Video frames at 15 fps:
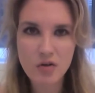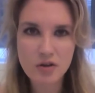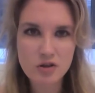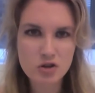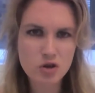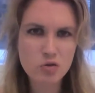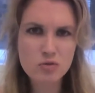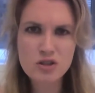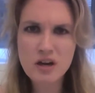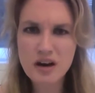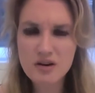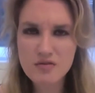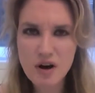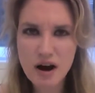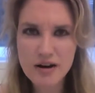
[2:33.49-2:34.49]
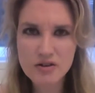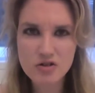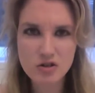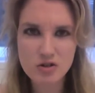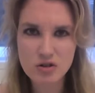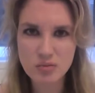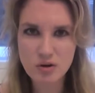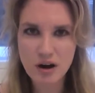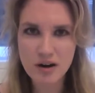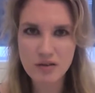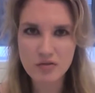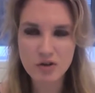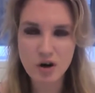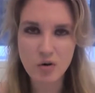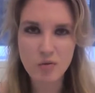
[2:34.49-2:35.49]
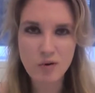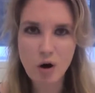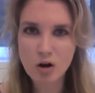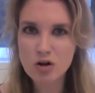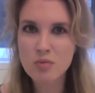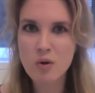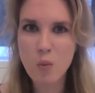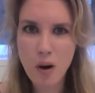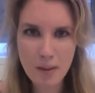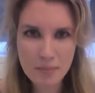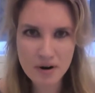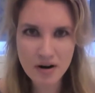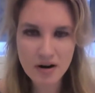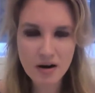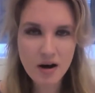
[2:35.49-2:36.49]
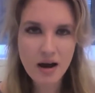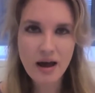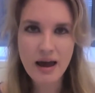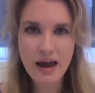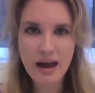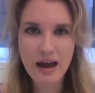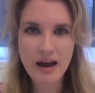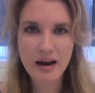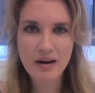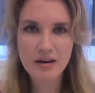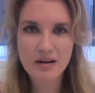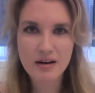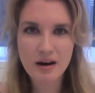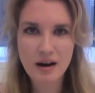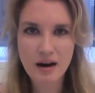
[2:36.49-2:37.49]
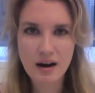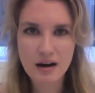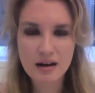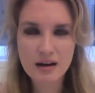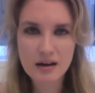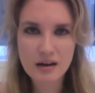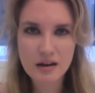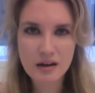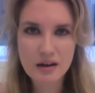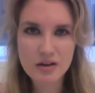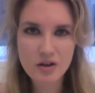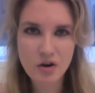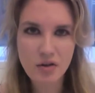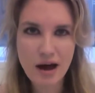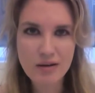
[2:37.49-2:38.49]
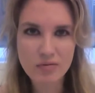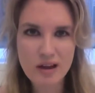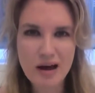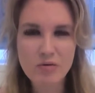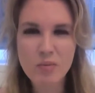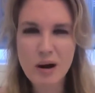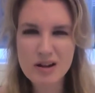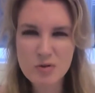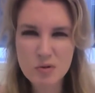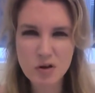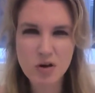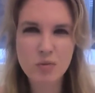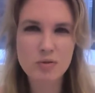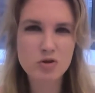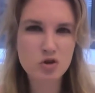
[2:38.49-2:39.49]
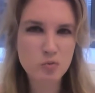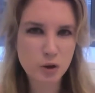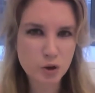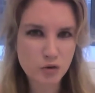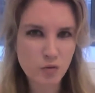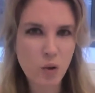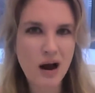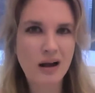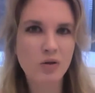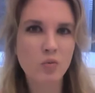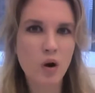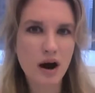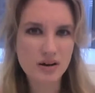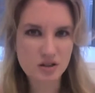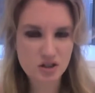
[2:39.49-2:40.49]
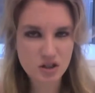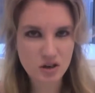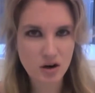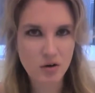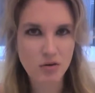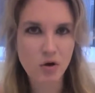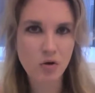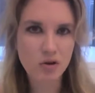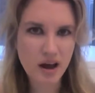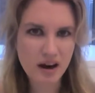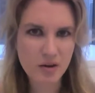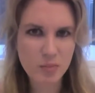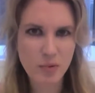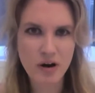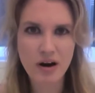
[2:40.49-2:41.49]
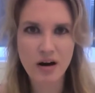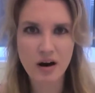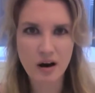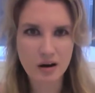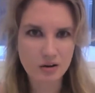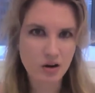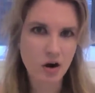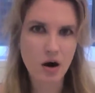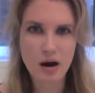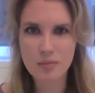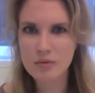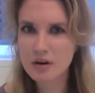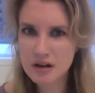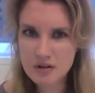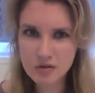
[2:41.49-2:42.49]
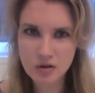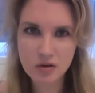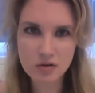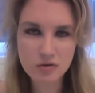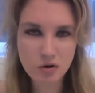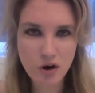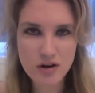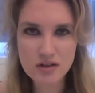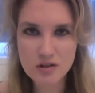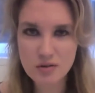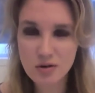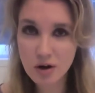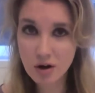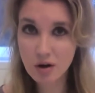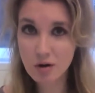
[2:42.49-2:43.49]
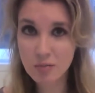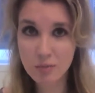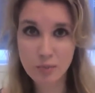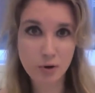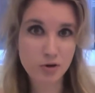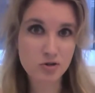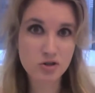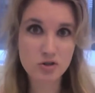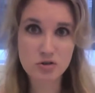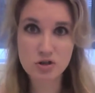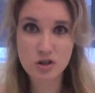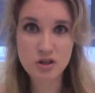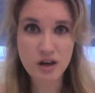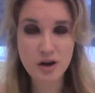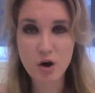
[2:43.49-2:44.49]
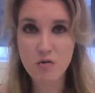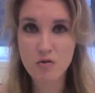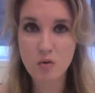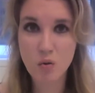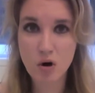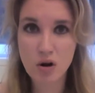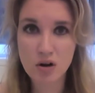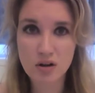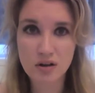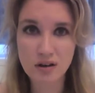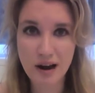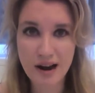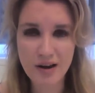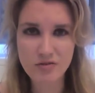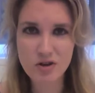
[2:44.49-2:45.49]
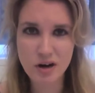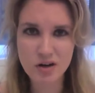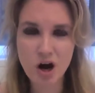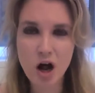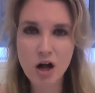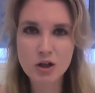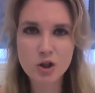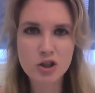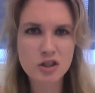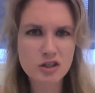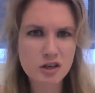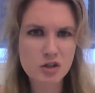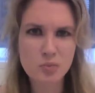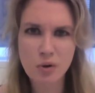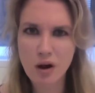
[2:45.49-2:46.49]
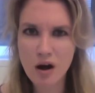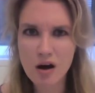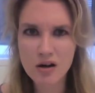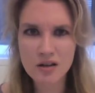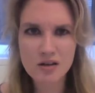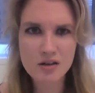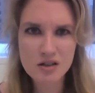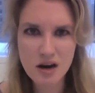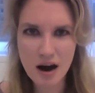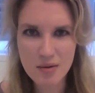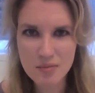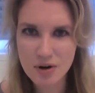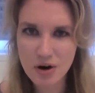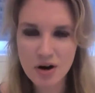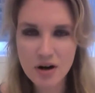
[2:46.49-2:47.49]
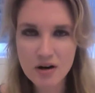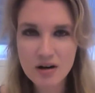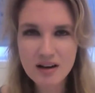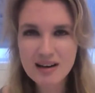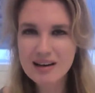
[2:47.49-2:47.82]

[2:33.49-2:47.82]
this doomsday device or some kind of ultimate weapon, and that reminds me a little bit too much of Wild West. The old Kenneth Branagh. I'm an evil, crazy person who's going to take over the world, and I have technology that doesn't belong in this time period.